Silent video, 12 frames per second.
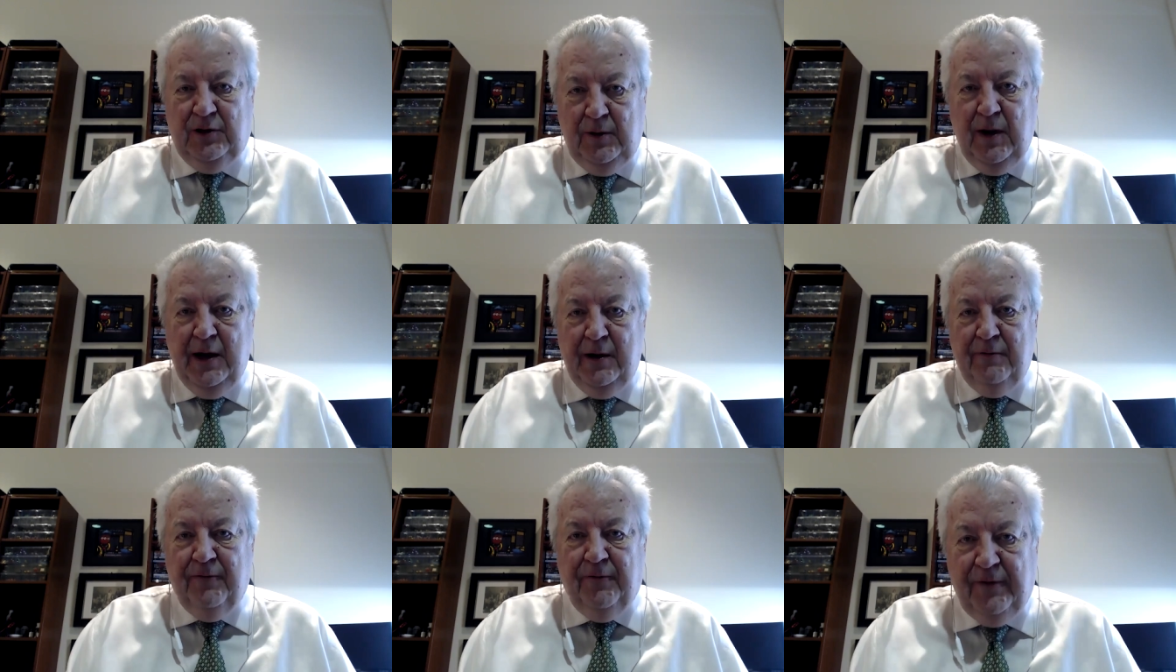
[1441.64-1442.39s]

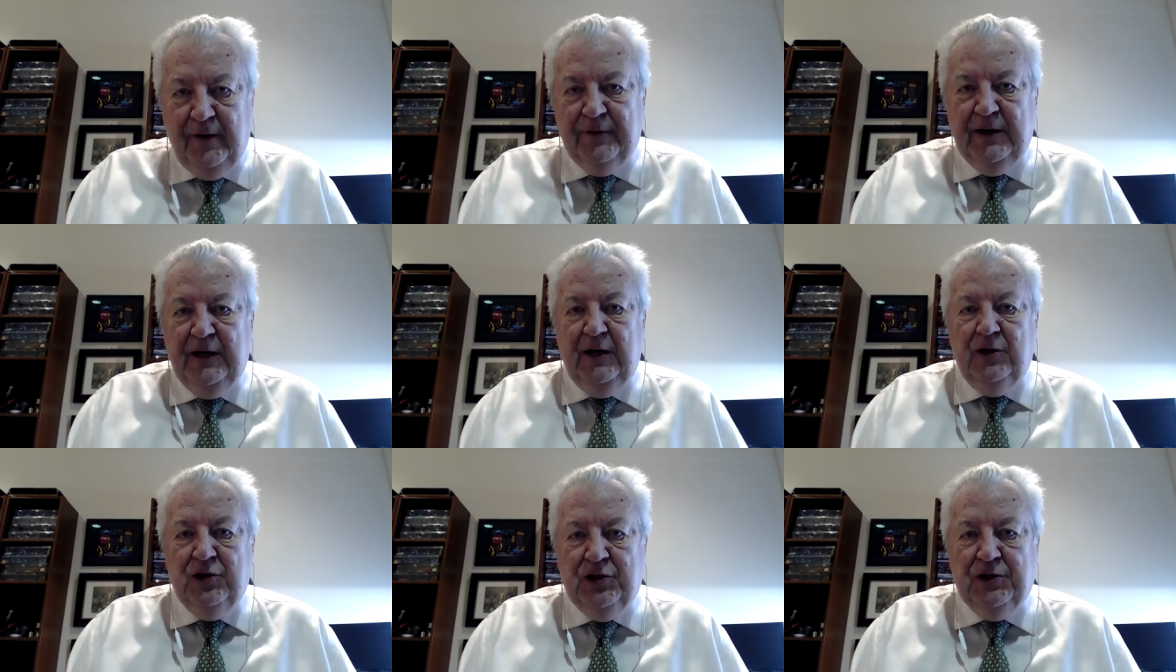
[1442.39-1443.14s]
250
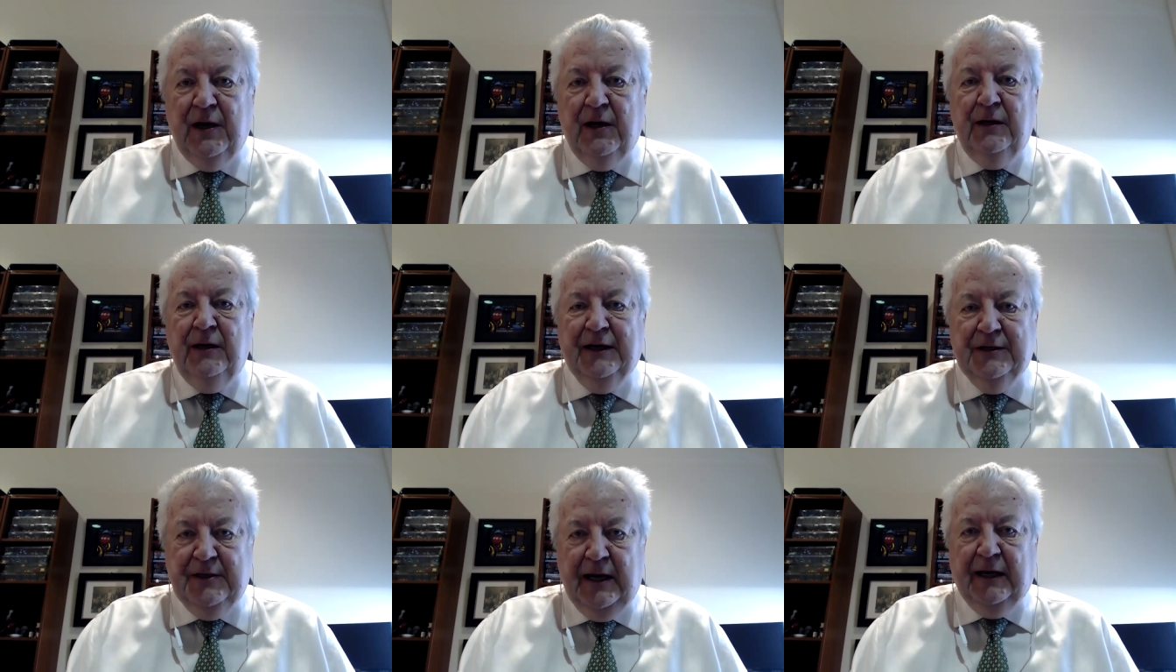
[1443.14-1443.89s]
Shell
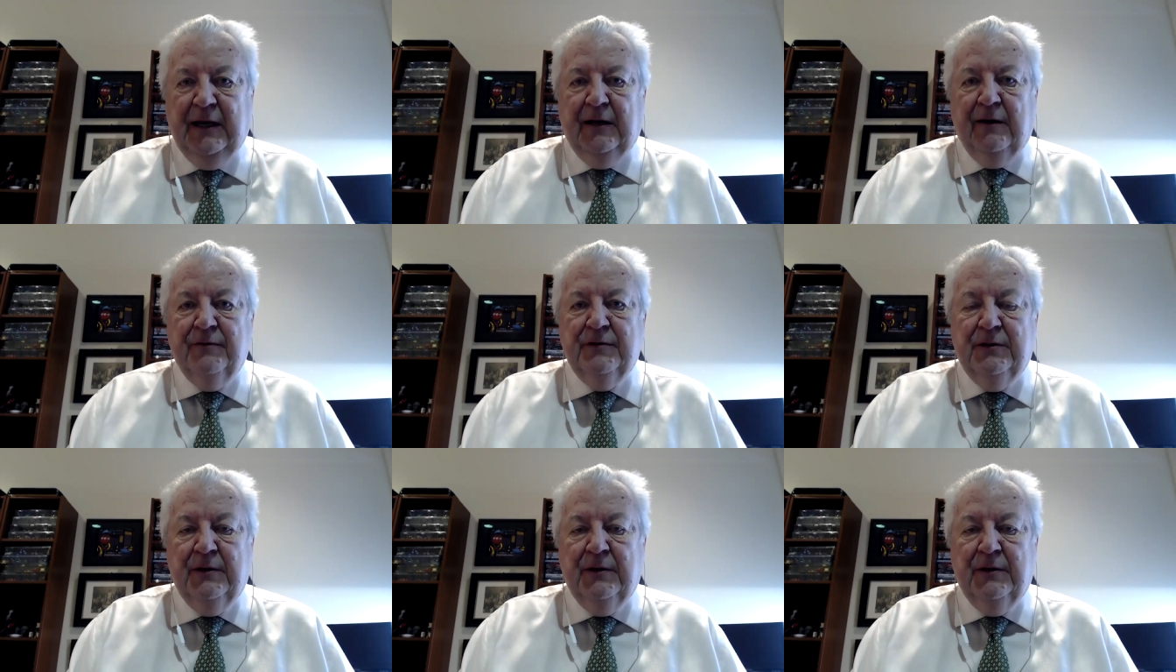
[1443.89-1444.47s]
executives